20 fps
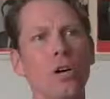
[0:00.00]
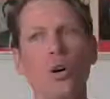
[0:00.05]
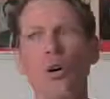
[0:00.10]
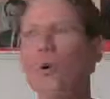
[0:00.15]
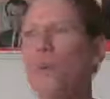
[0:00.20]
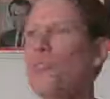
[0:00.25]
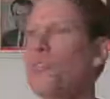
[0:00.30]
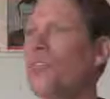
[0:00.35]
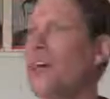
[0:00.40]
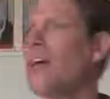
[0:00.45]

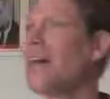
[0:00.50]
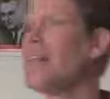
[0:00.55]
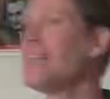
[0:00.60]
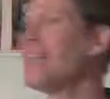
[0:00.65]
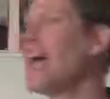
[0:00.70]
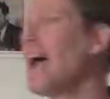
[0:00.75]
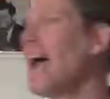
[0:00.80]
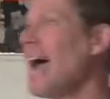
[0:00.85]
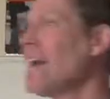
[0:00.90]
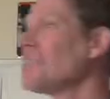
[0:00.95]
who
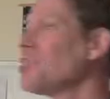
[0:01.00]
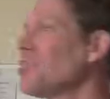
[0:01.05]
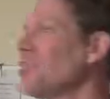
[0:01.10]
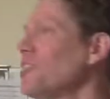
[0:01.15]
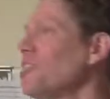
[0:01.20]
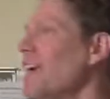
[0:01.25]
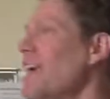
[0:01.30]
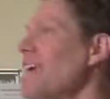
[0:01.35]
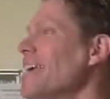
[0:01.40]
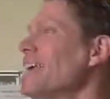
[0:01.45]
then has
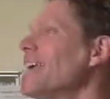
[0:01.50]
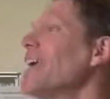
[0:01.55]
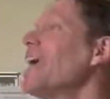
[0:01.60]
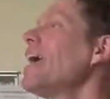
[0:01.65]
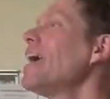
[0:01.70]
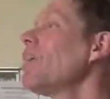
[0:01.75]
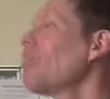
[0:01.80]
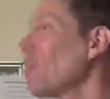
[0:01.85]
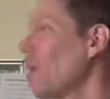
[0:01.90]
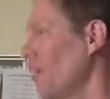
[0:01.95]
to take
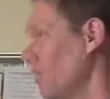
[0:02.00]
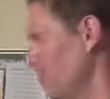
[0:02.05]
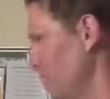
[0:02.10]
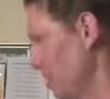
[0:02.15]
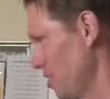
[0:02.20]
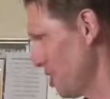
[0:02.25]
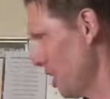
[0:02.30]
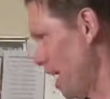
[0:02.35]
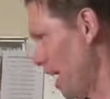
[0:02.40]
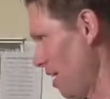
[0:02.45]
care of
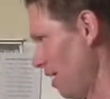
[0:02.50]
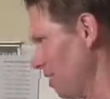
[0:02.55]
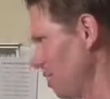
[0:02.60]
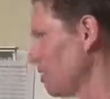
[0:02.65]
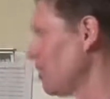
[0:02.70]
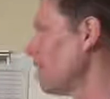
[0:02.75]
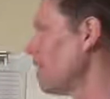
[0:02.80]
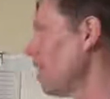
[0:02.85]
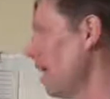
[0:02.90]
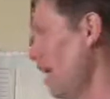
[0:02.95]
the child